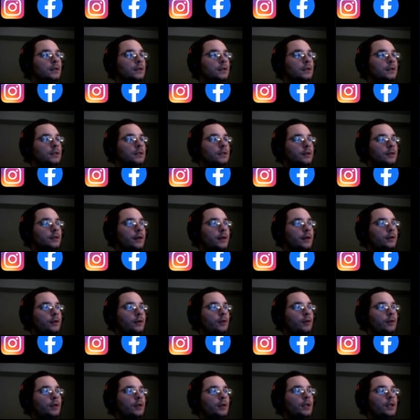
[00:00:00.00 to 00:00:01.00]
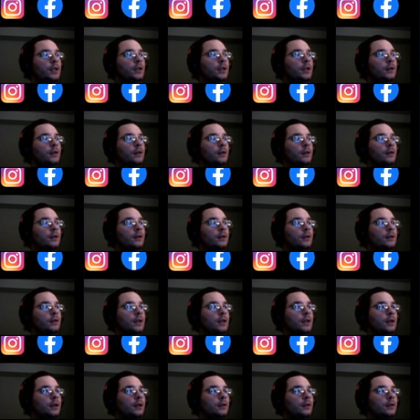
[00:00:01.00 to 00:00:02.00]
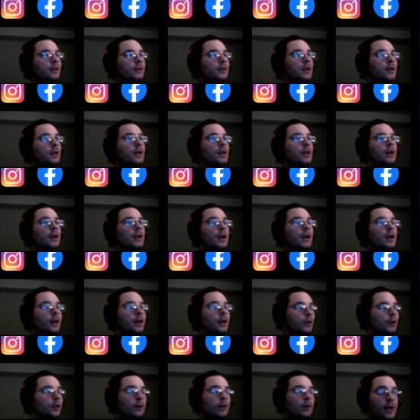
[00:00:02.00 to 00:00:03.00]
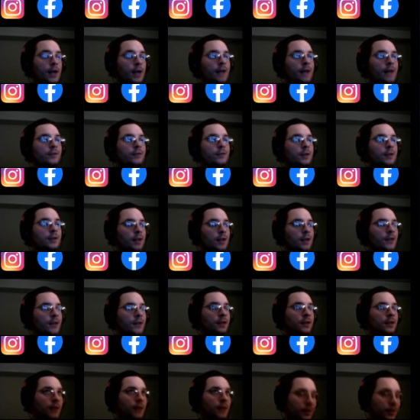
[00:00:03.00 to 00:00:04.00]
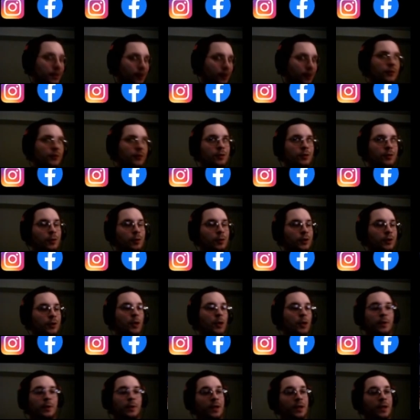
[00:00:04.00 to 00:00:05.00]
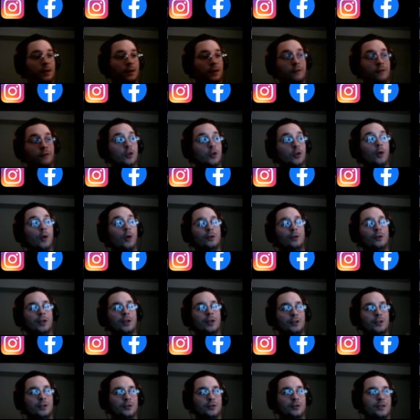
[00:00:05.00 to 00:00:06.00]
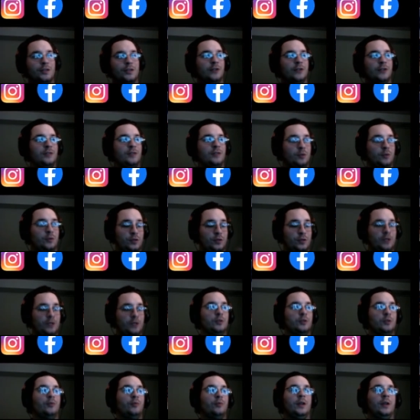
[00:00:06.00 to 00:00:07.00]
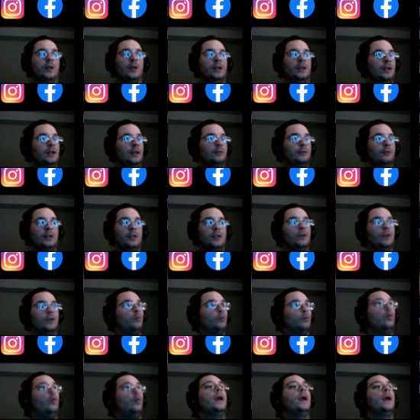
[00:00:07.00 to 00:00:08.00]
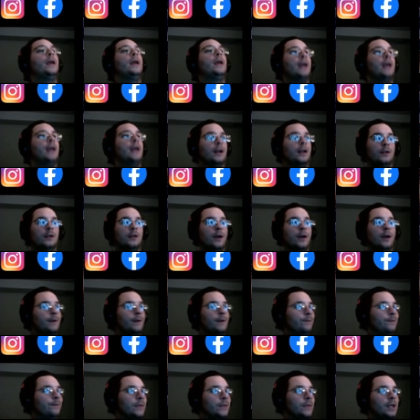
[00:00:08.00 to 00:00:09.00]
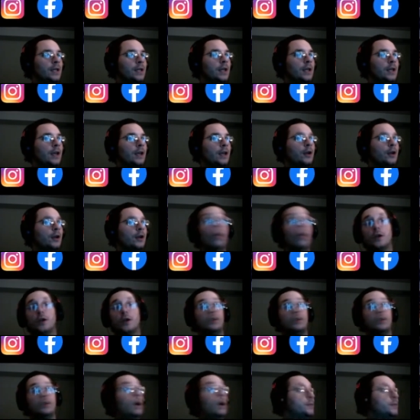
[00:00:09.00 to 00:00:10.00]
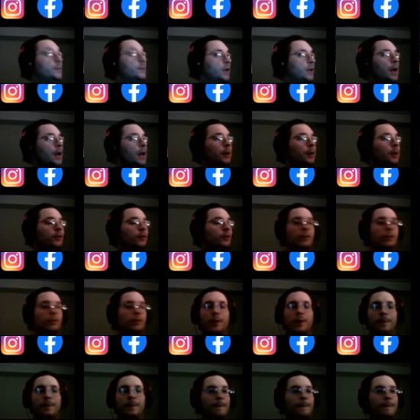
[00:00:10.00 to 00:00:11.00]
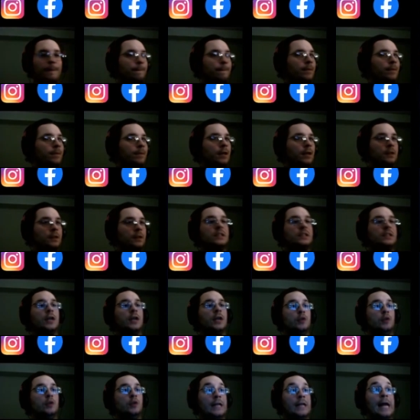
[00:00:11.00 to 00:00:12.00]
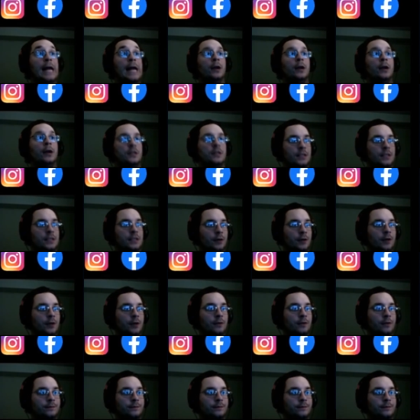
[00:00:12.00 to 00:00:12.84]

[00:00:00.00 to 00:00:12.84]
So I have to go here and go. You don't have to, I think that tells you where to go, but again, if you go into that Chozo statue, since we're sequence breaking, it'll take you way out of line. And, oh, actually, no, I'm sorry, I went the wrong way. This is how you get out of this area.